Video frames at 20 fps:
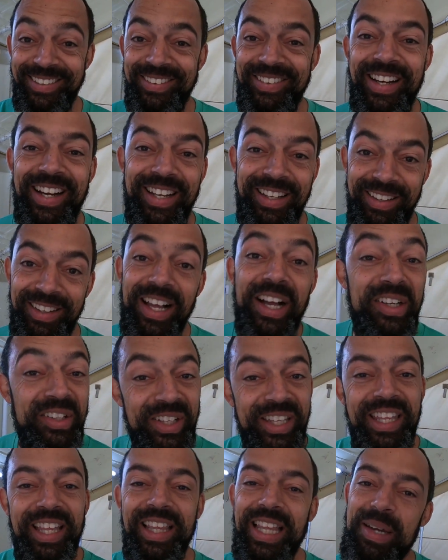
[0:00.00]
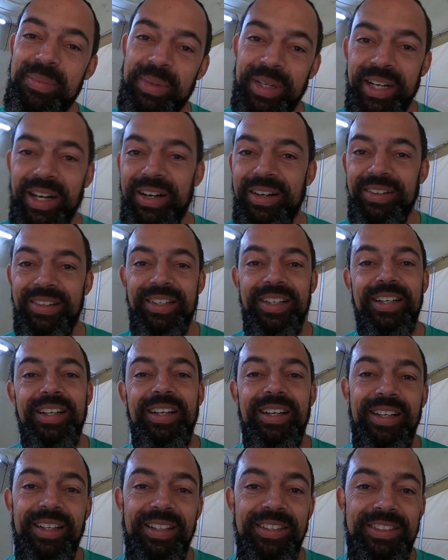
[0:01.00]
right, luckily they let me go.
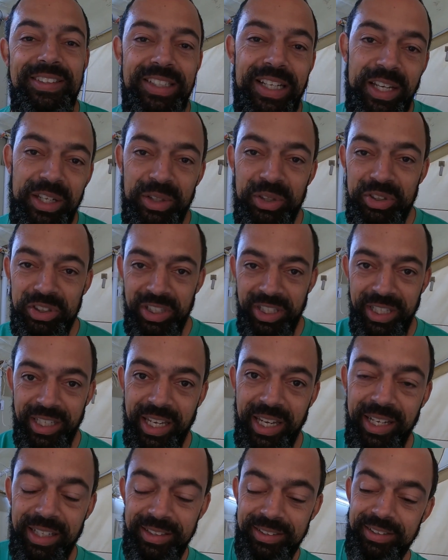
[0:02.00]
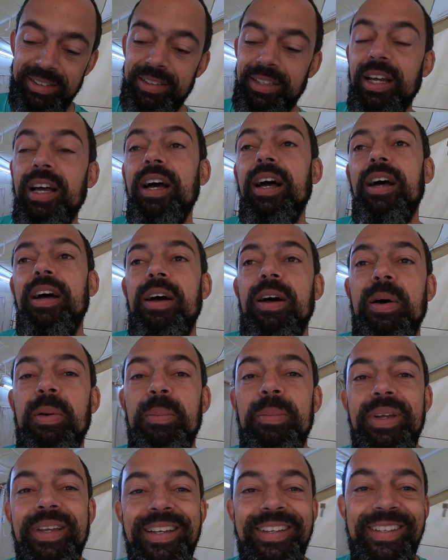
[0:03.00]
It's not usually the case.
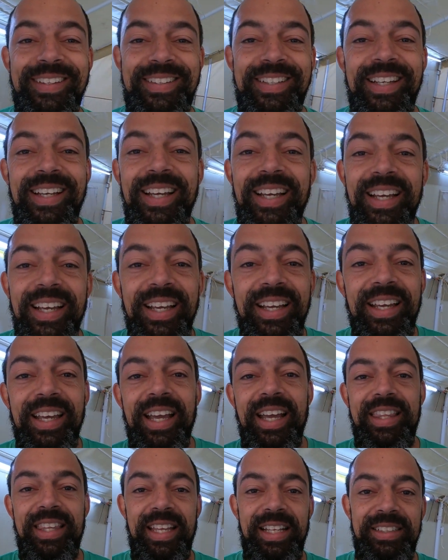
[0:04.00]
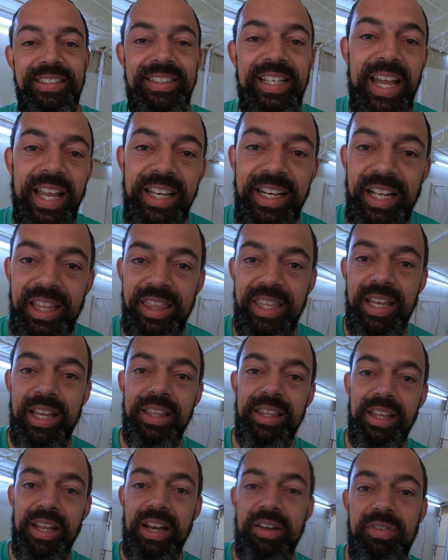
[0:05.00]
And then second, the
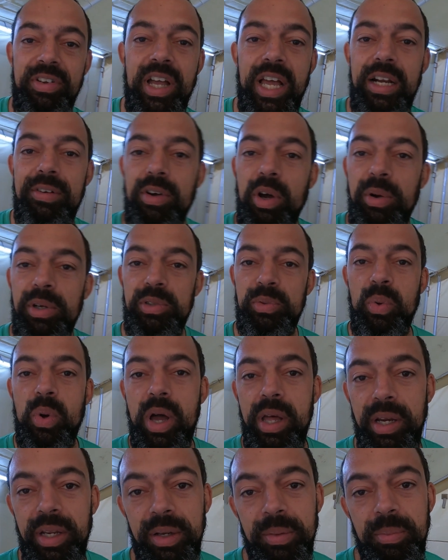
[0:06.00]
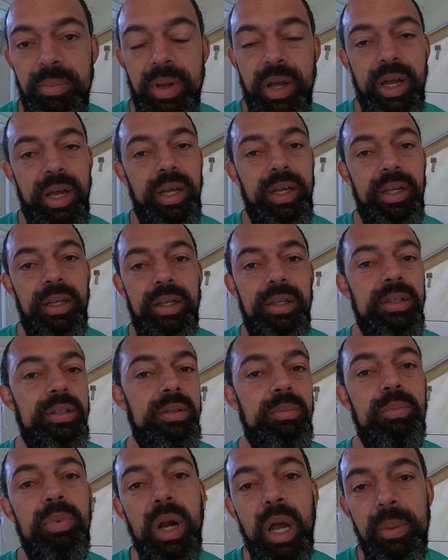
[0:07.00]
thing that I've kind of always wanted,
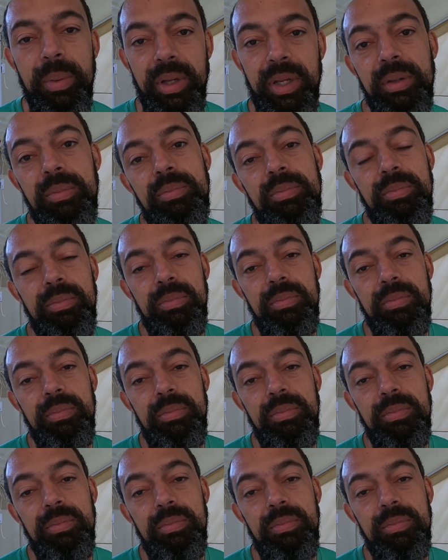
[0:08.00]
probably